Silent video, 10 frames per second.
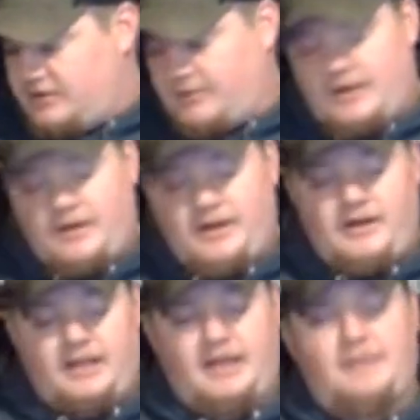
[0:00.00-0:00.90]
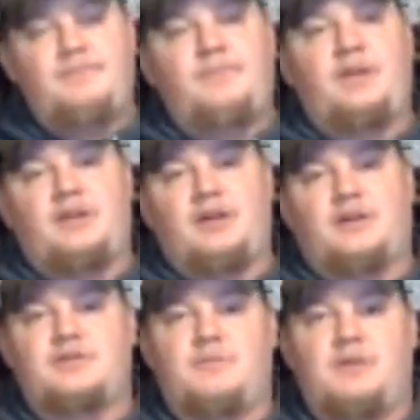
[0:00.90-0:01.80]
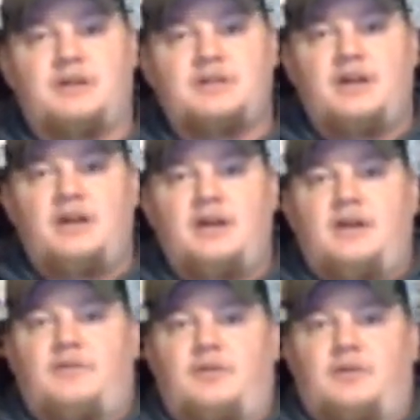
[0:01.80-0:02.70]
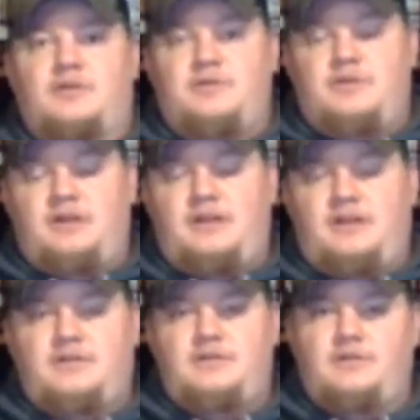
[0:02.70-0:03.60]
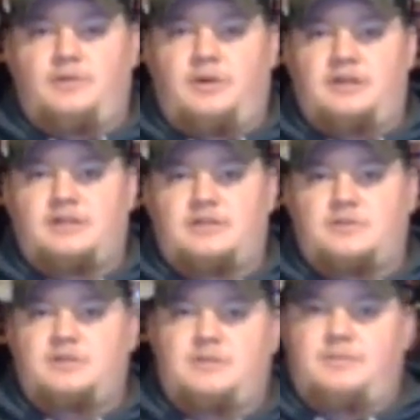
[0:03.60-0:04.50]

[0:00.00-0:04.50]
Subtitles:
So, again, thank you all so much for tuning in to the White Tails and Whiskey